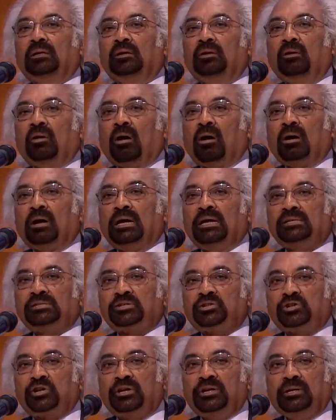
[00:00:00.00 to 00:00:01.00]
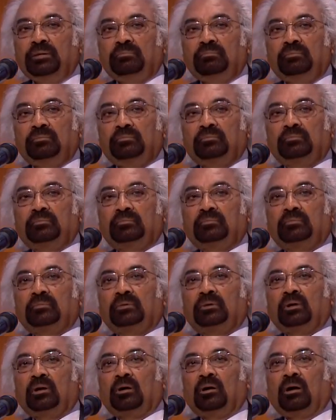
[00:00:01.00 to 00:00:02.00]
long history
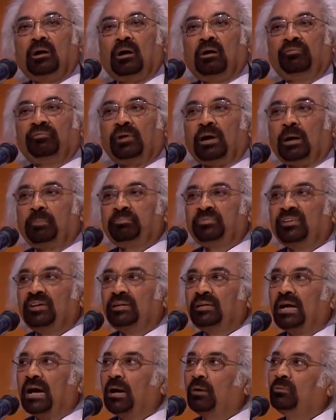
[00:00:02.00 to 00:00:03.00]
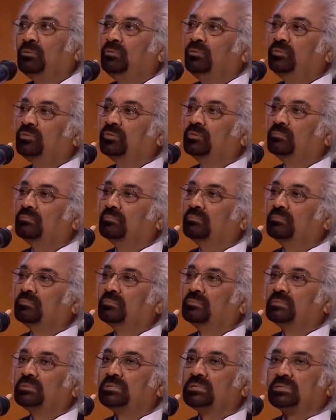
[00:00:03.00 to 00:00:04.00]
of ups and downs,
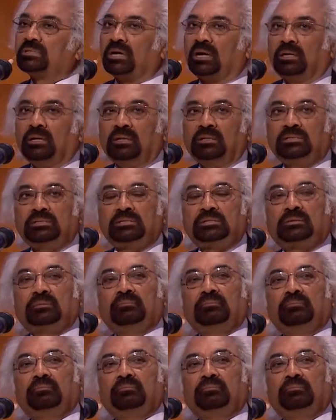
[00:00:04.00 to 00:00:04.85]
struggles.